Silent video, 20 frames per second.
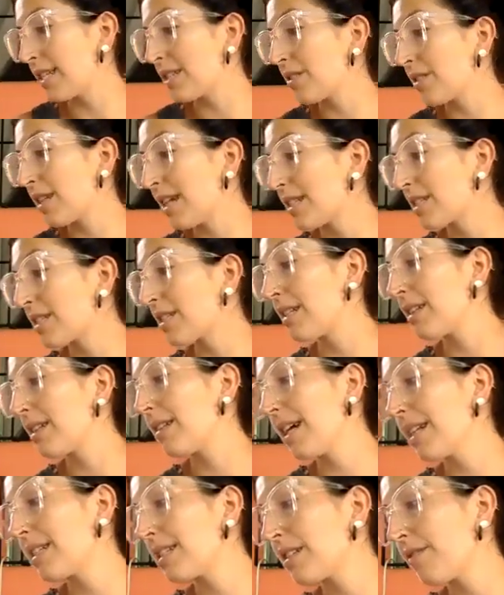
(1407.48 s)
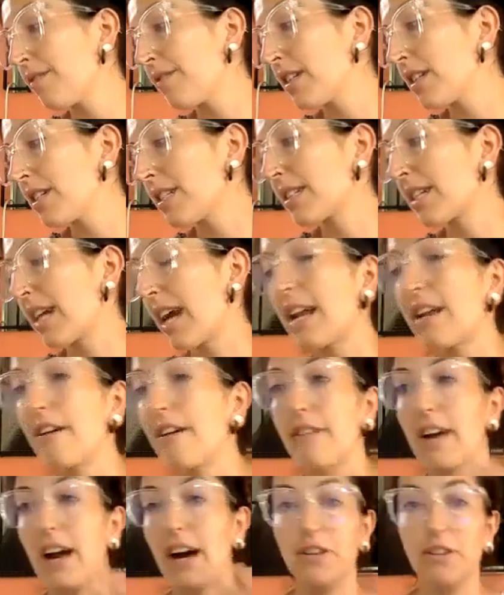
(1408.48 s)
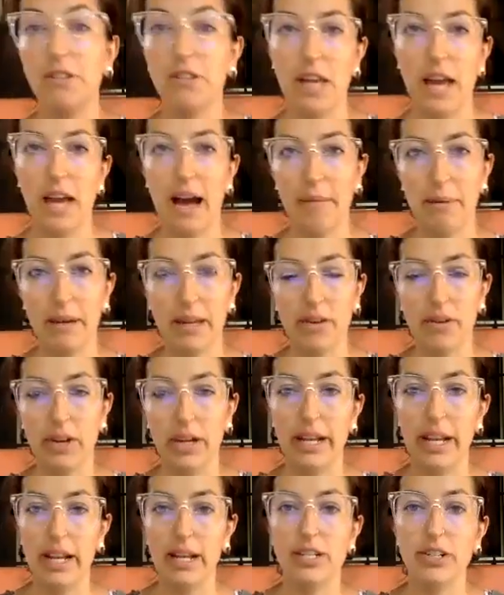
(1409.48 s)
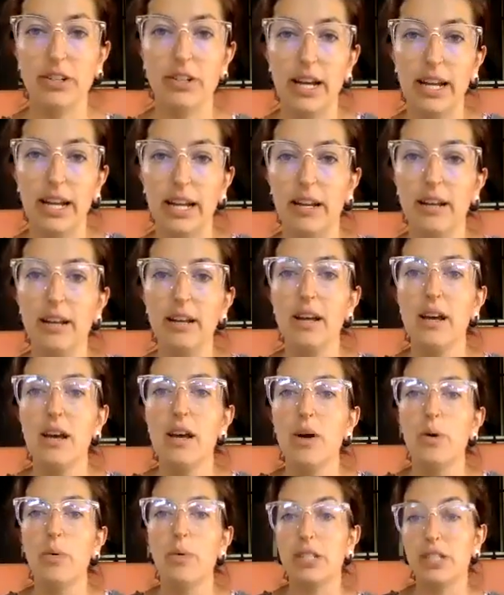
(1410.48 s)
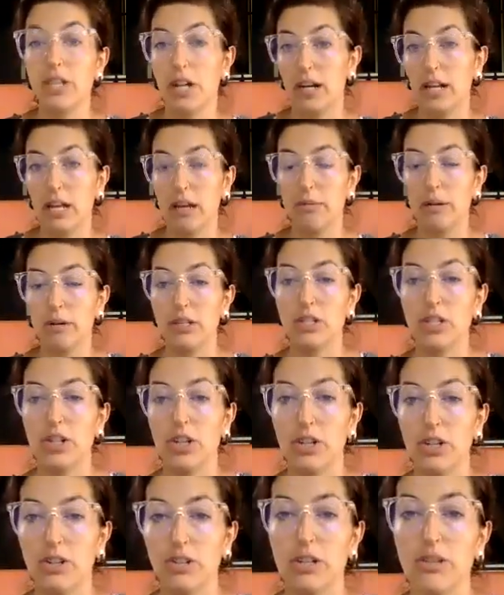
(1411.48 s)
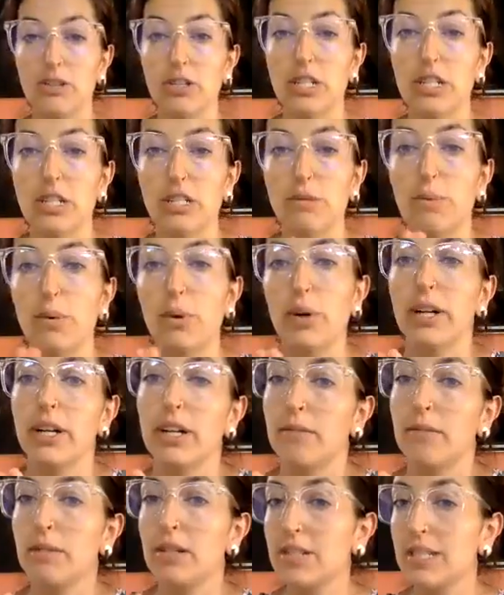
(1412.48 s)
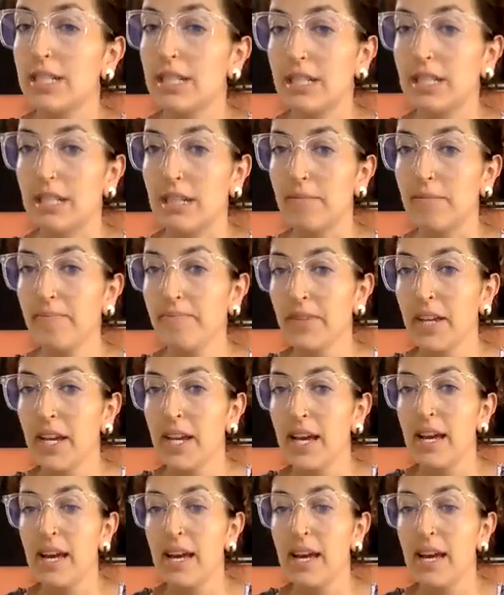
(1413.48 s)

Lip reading: Okay, so that's the first kind of healthy habit you can integrate in when talking about internal use to support your immune system.